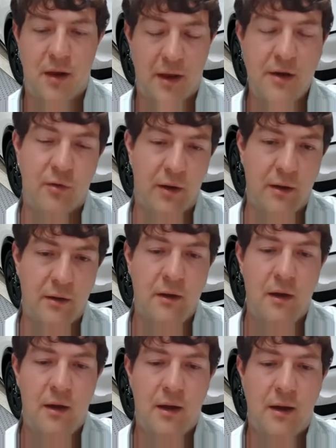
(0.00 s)
electric,
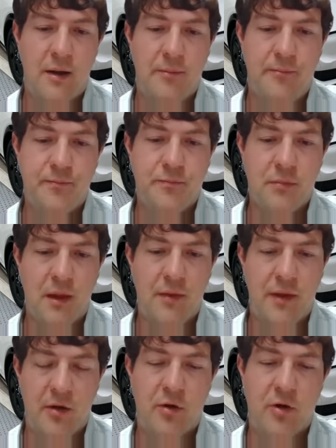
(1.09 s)

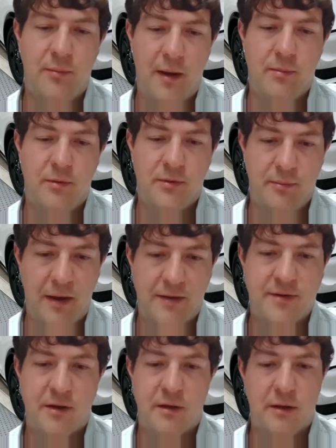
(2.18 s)
that you're going to be able to
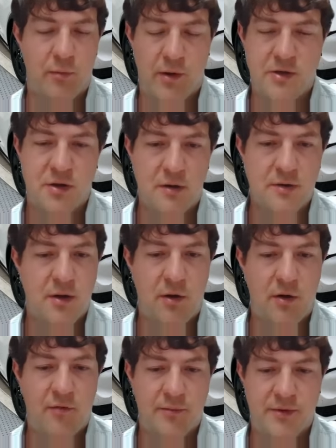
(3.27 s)
basically recharge a
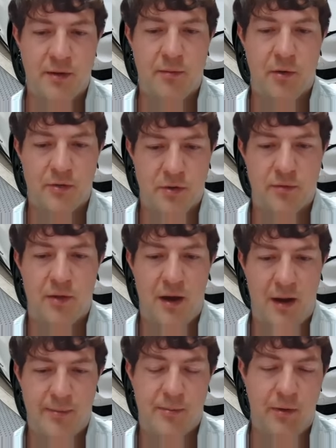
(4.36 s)
car from 0 to the
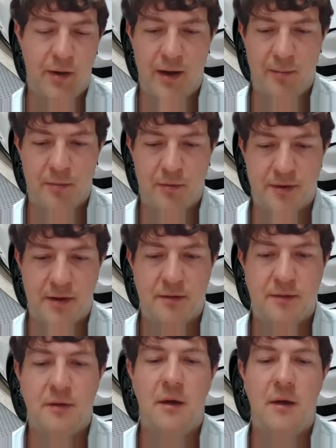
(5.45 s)
optimal
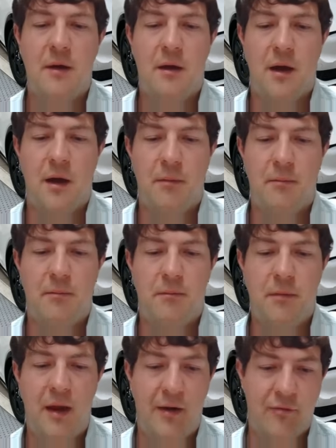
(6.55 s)
80%
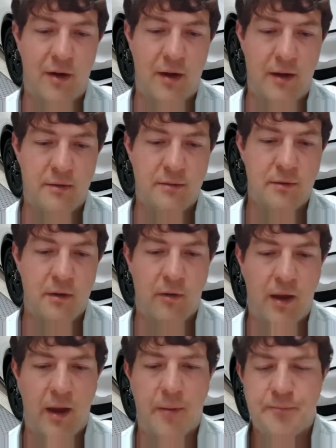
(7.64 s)
every night.
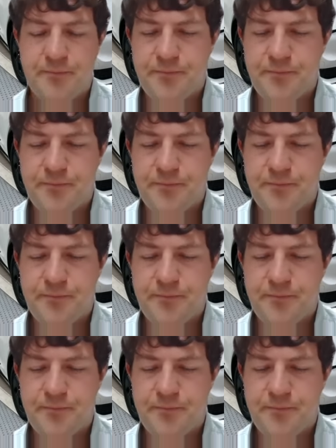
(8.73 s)
Okay.